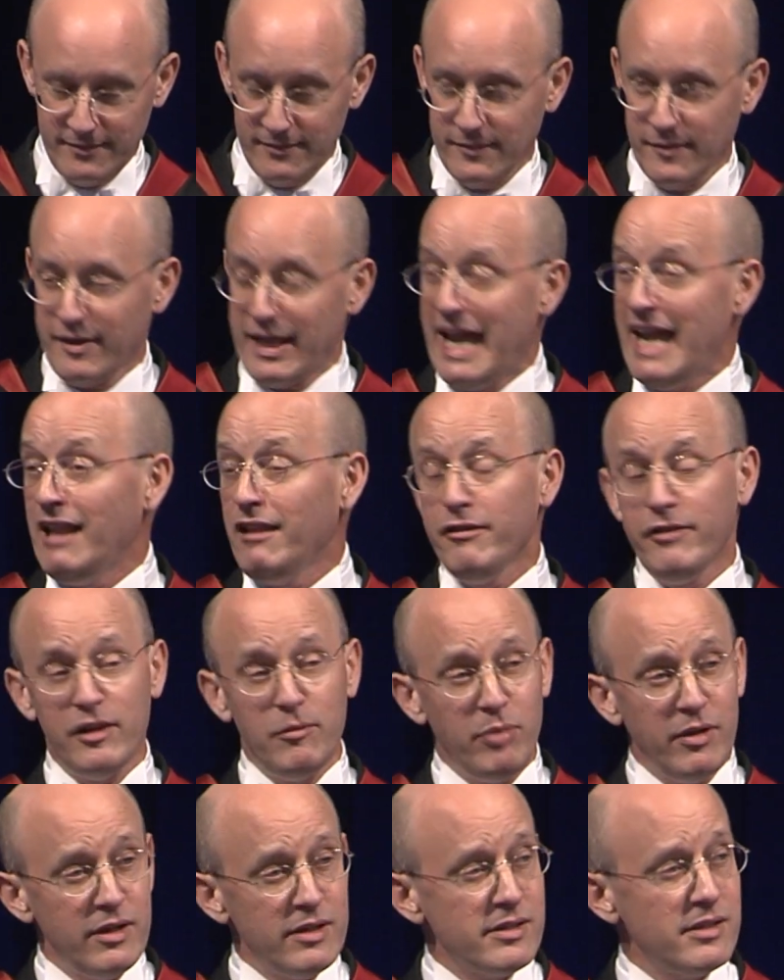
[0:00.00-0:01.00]
The healthy
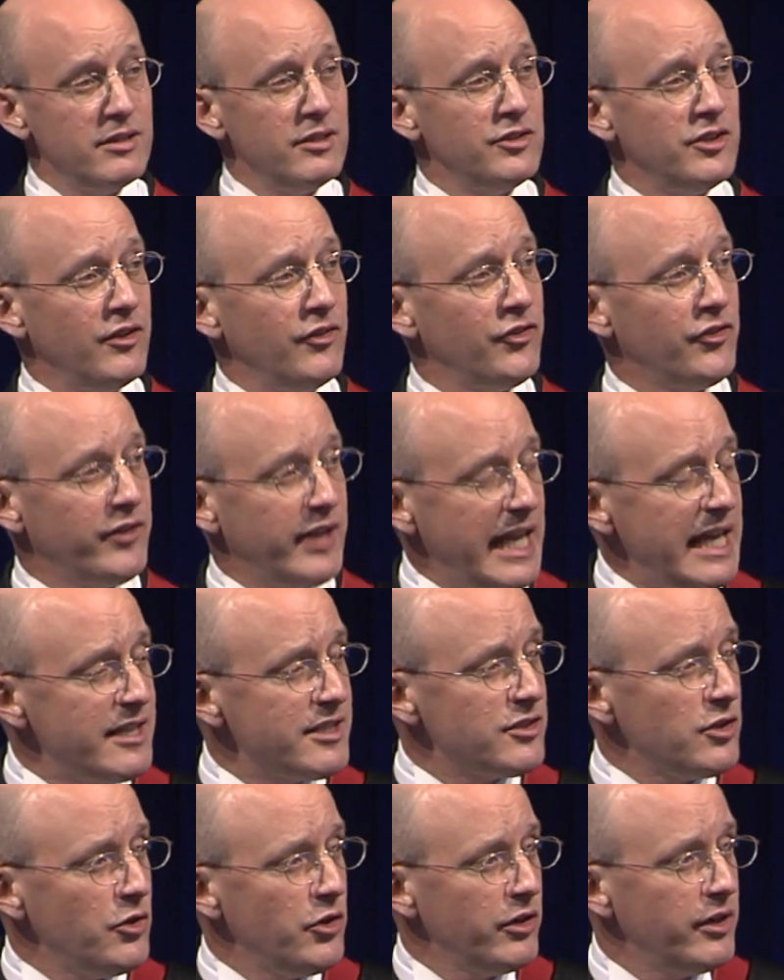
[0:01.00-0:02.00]
person just
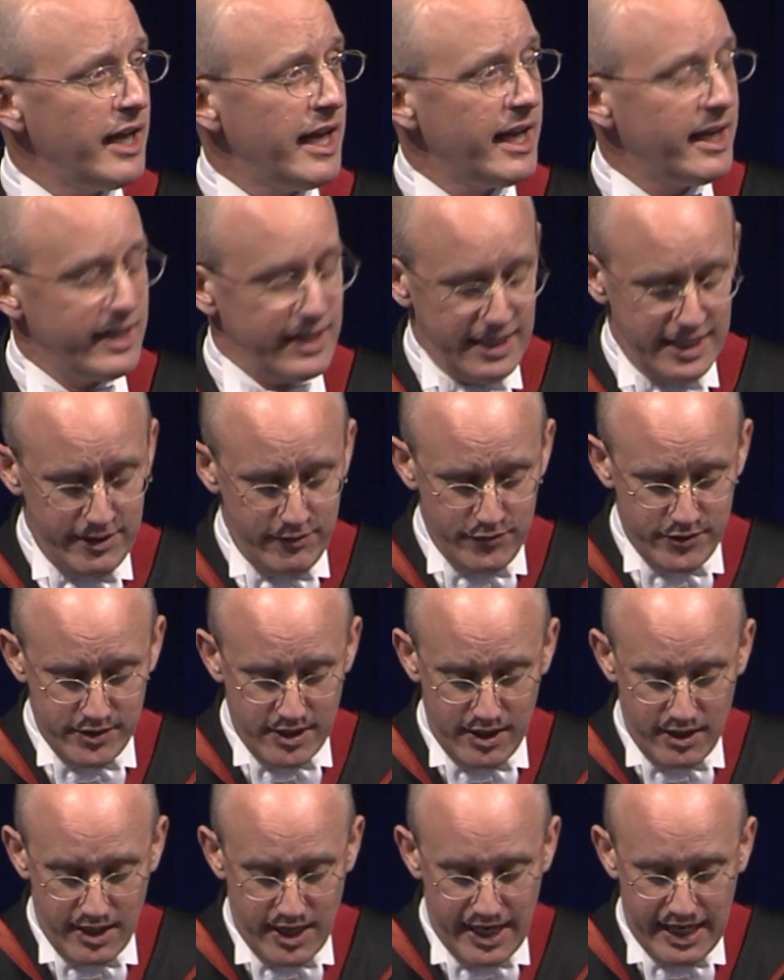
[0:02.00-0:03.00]
gets on and lives
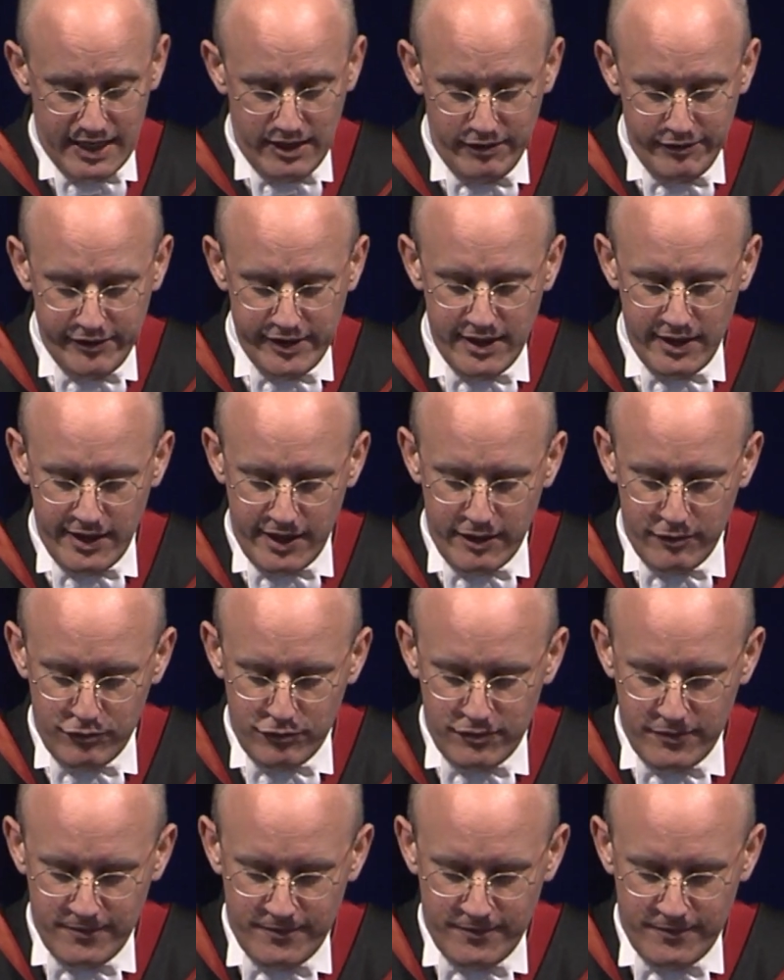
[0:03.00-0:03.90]
a healthy life.